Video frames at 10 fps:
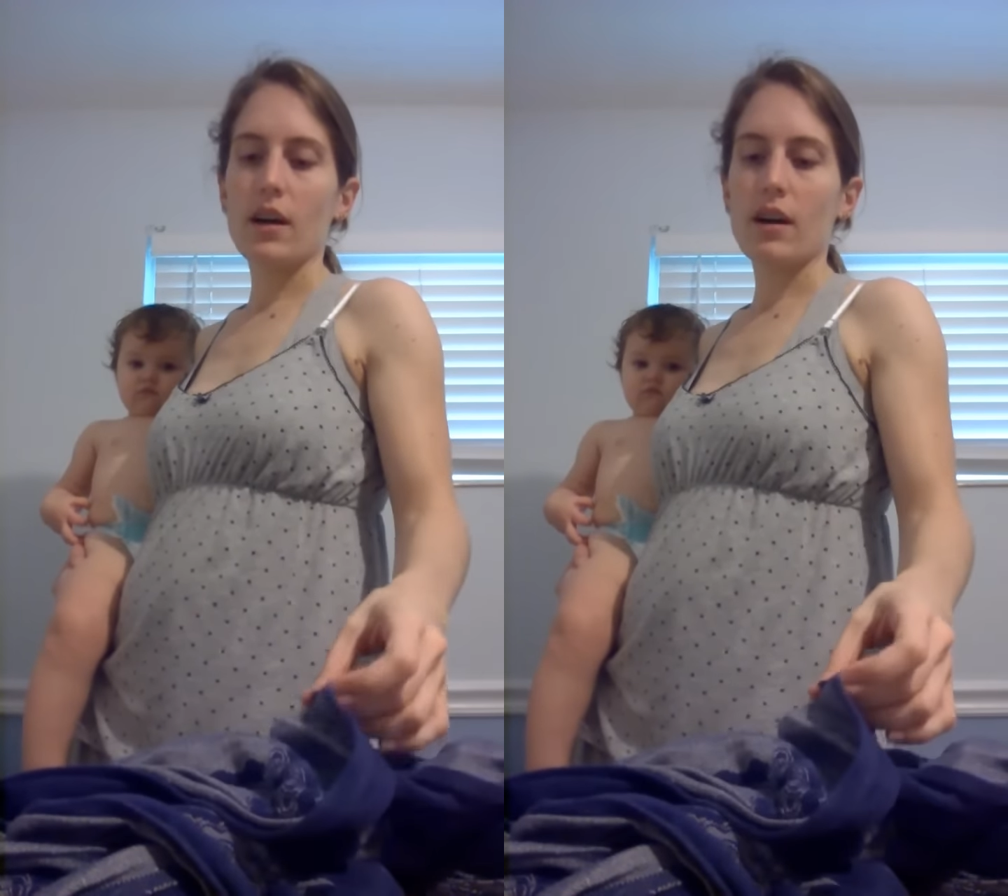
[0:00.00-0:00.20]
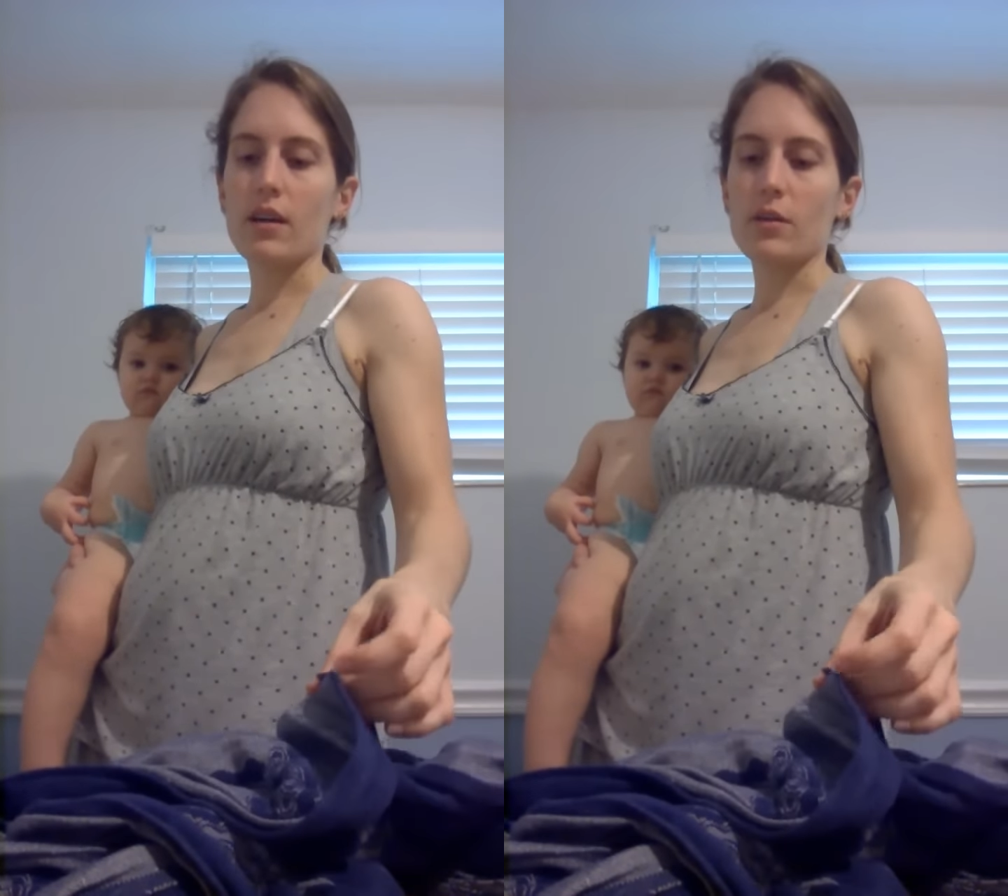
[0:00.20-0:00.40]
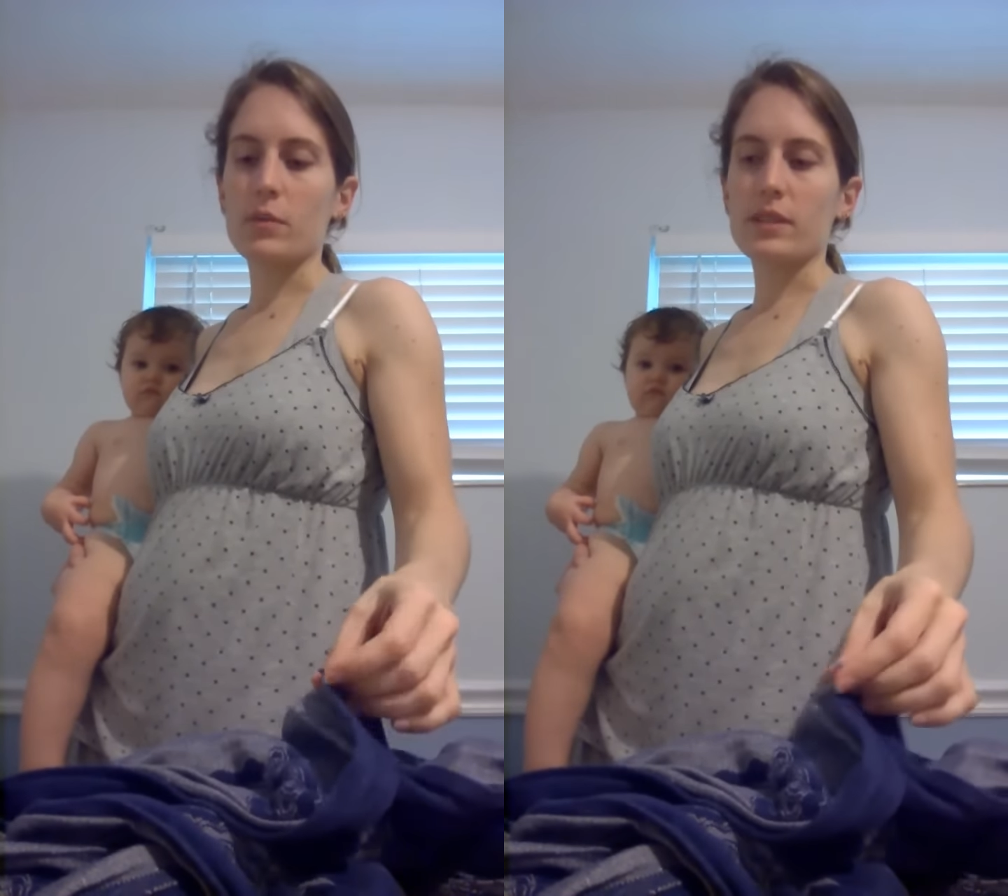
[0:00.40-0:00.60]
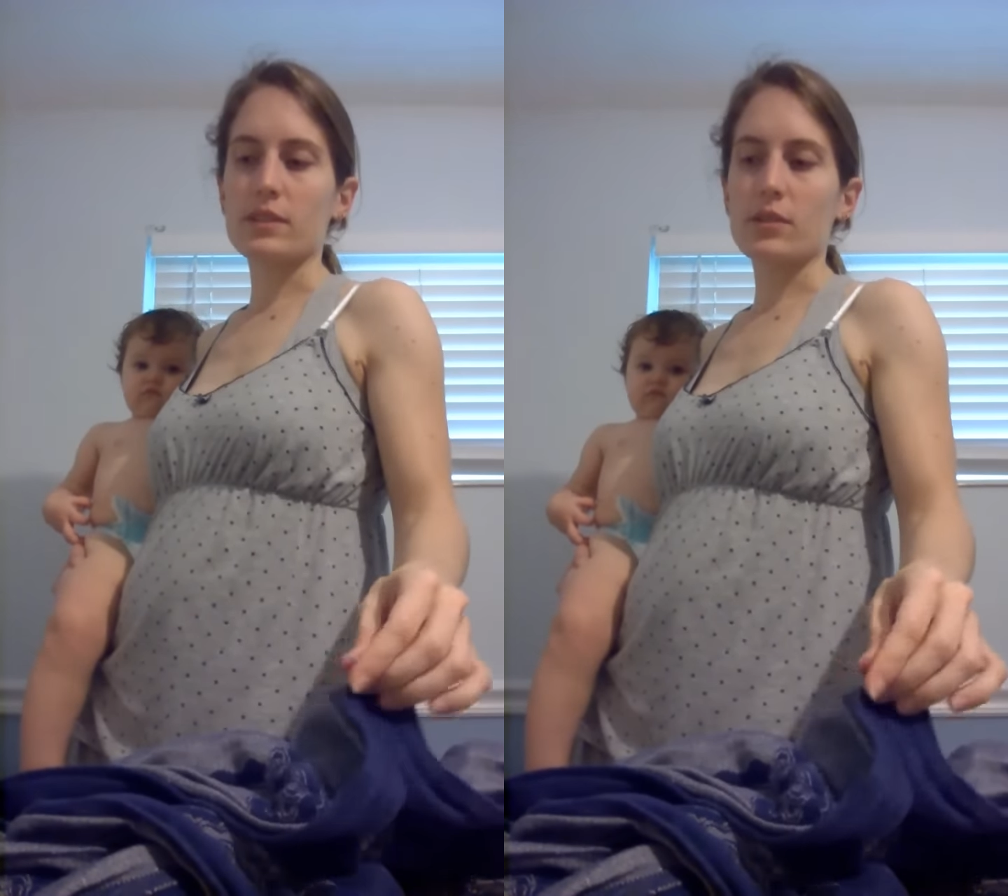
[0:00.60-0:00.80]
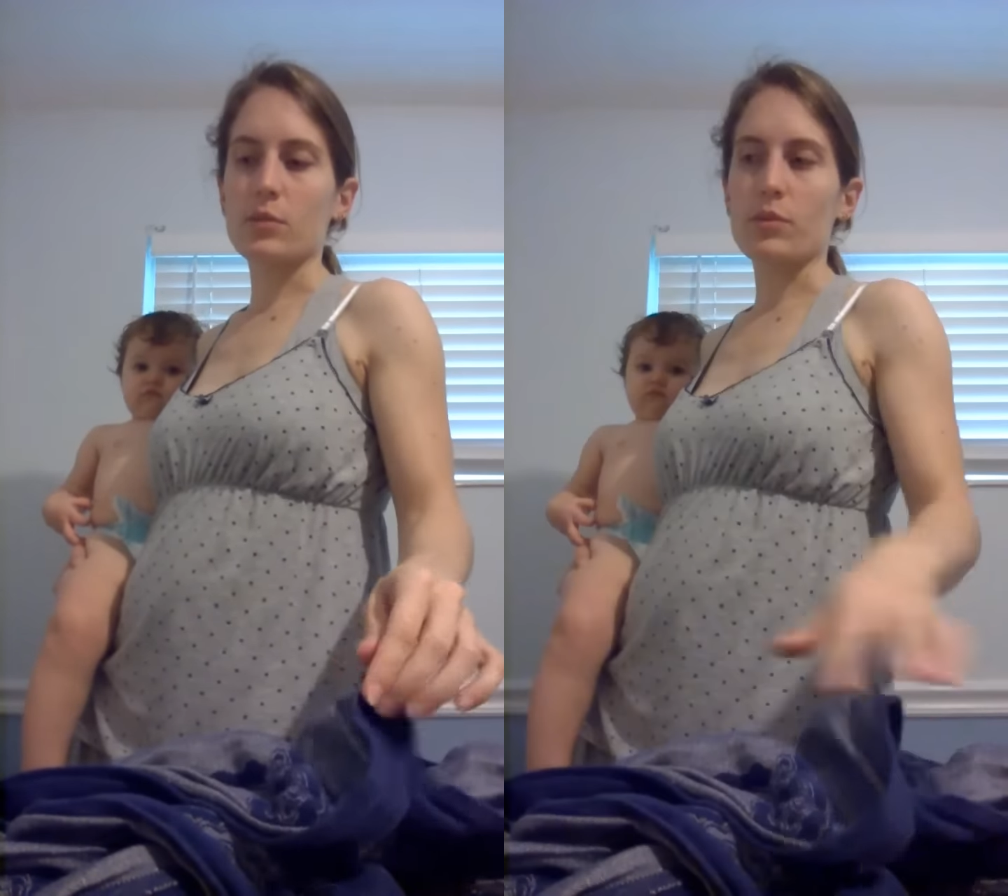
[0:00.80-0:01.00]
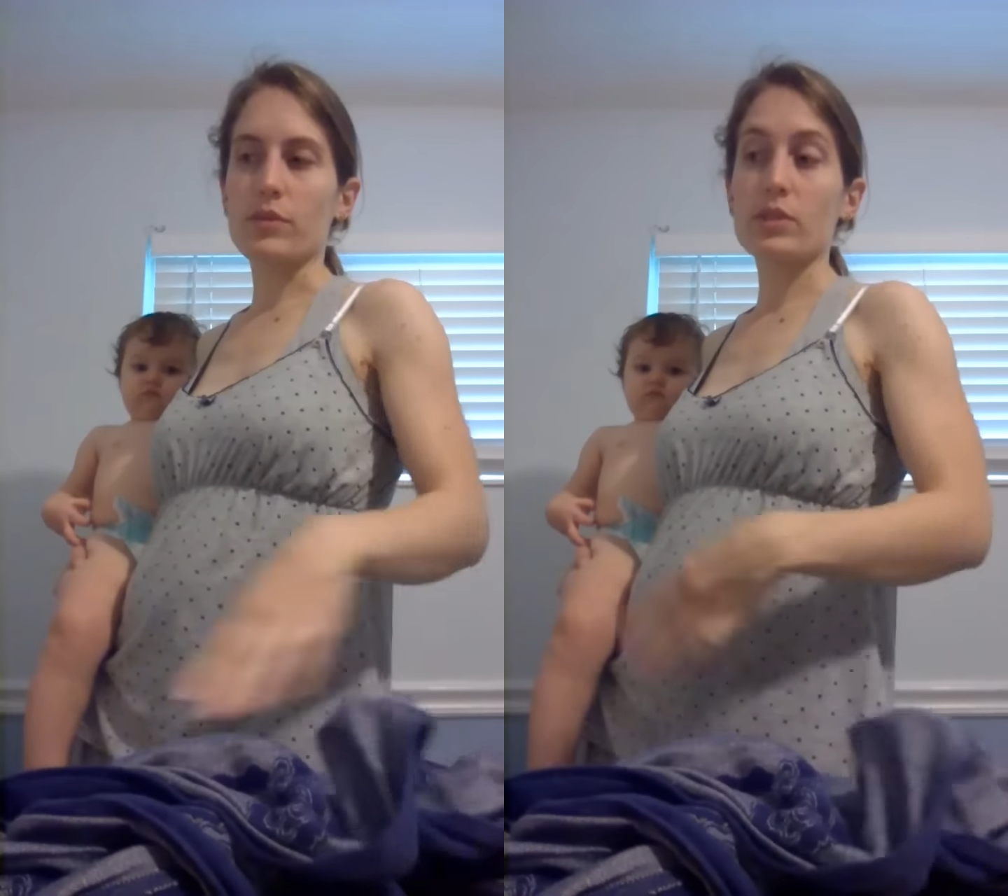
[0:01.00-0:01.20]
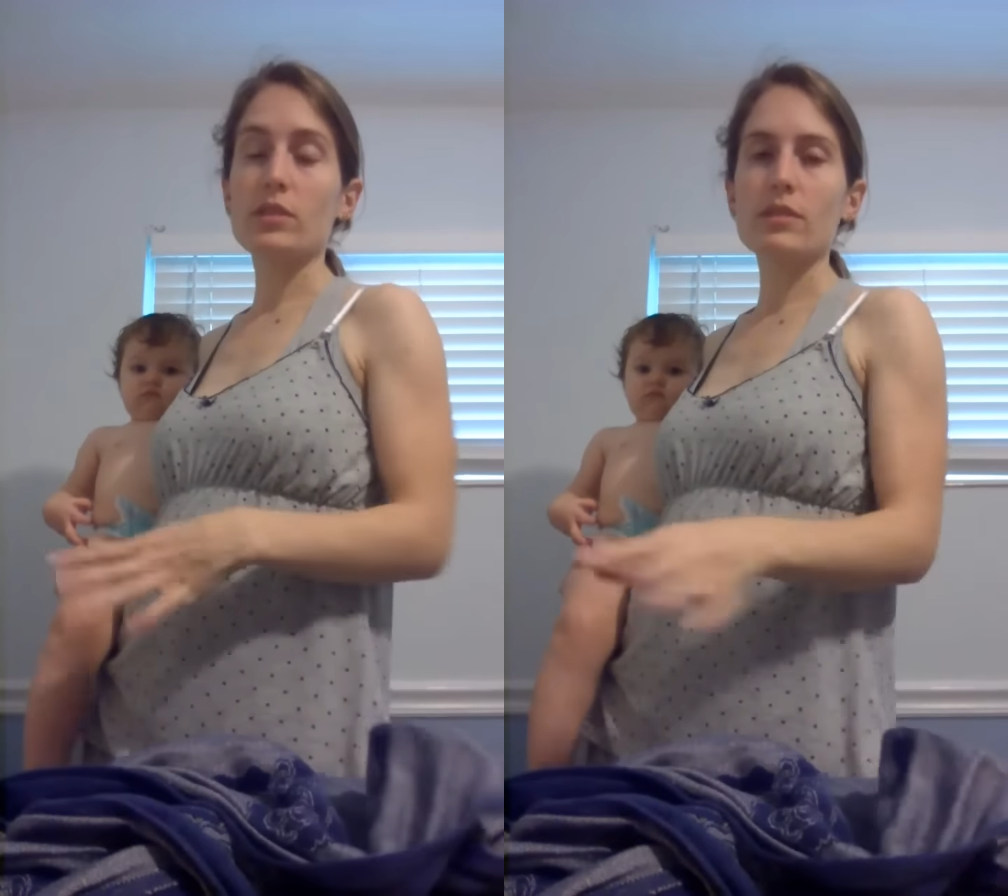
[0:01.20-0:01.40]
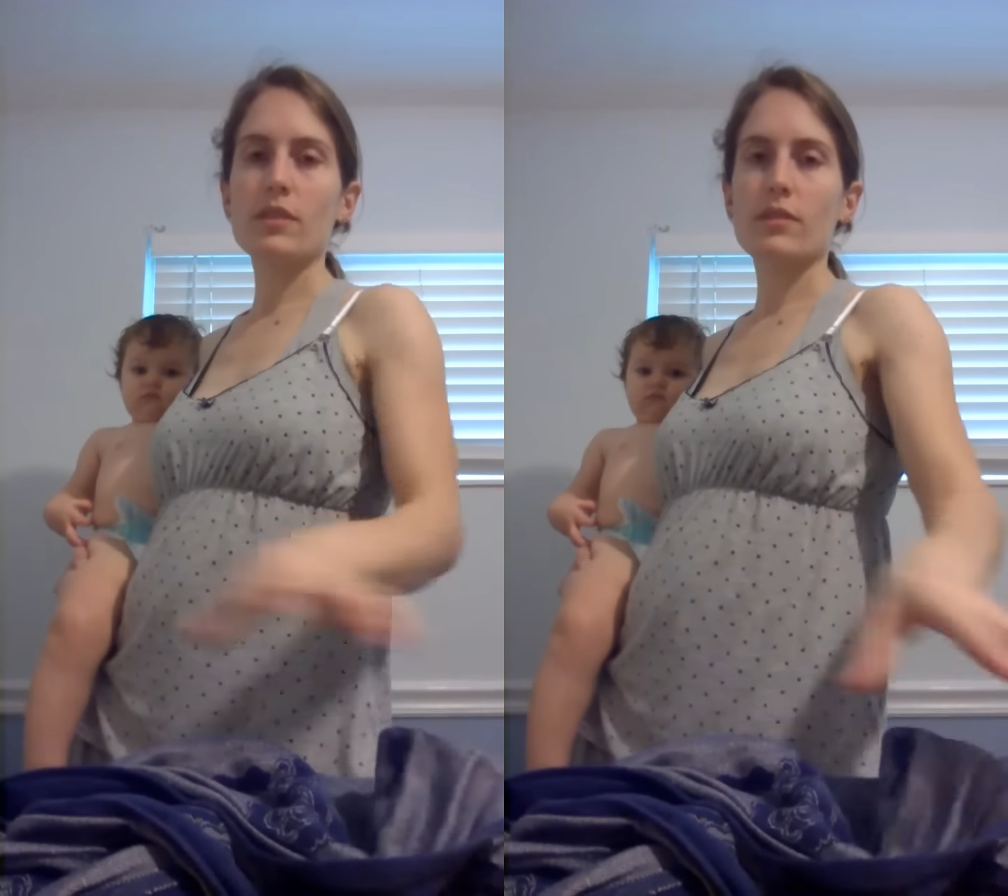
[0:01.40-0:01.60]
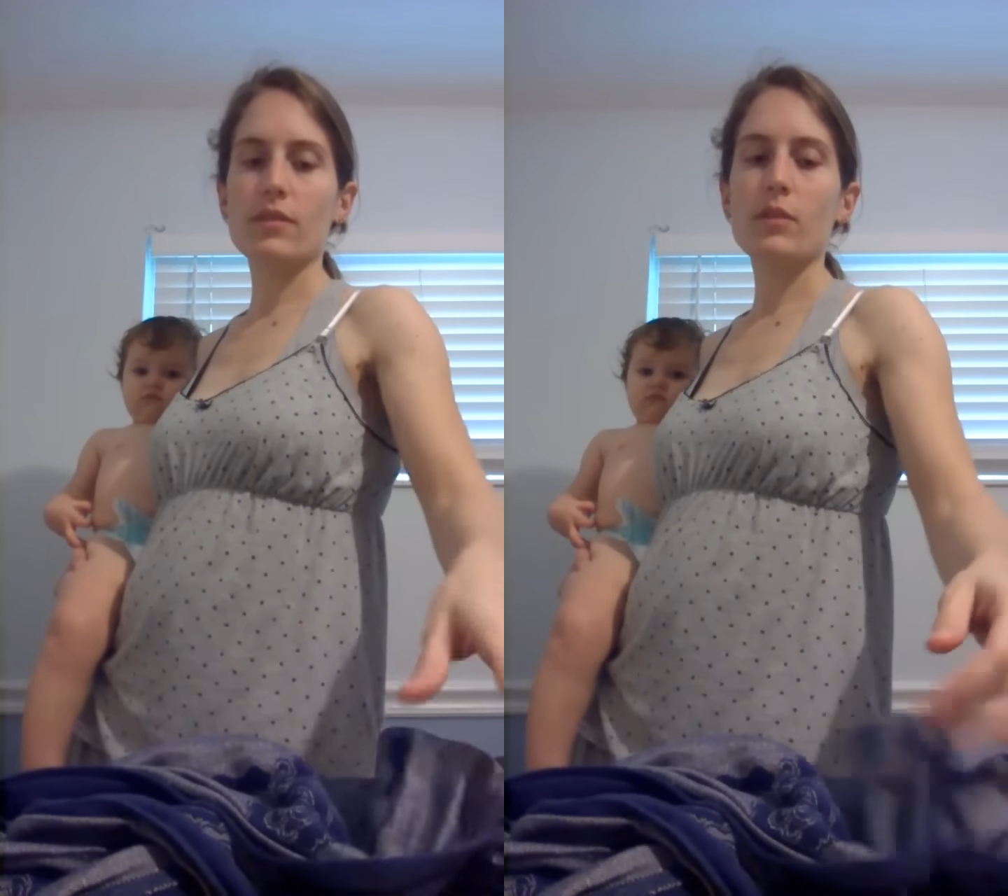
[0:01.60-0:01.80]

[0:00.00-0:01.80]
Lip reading: It's a revision of